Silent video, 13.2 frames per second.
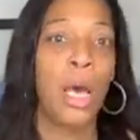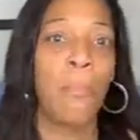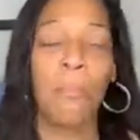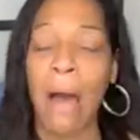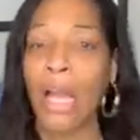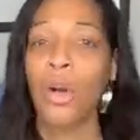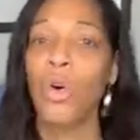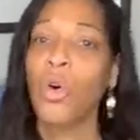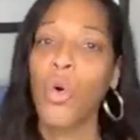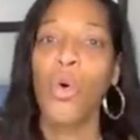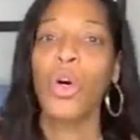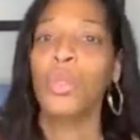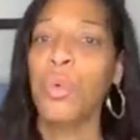Michael
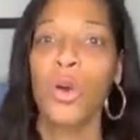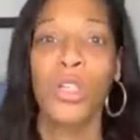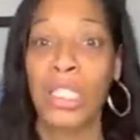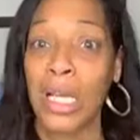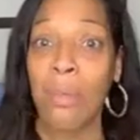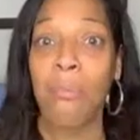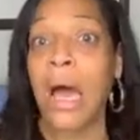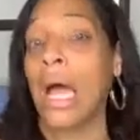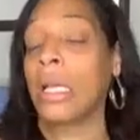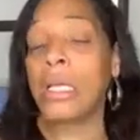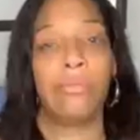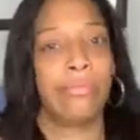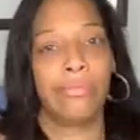Kors purse,
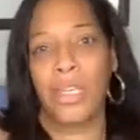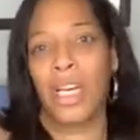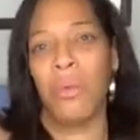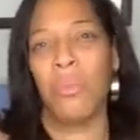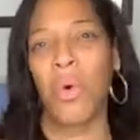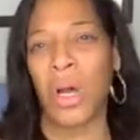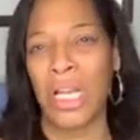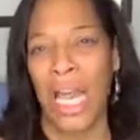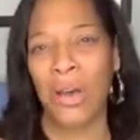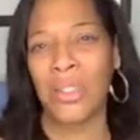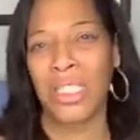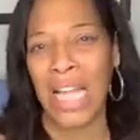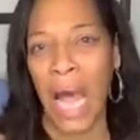somebody. Come on
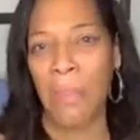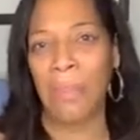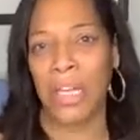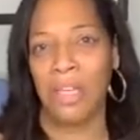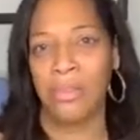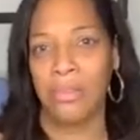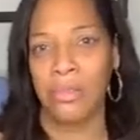now, stop it.